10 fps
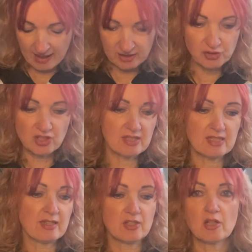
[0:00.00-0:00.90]
As you can
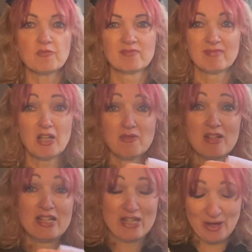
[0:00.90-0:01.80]
see, I don't
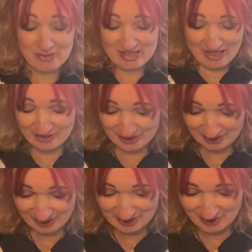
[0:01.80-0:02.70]
really go together, so I
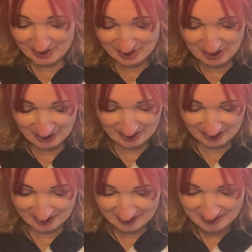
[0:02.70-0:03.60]
don't know what it's going to look
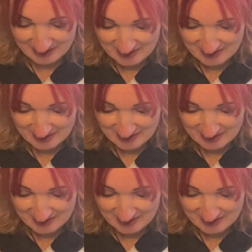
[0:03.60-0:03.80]
like.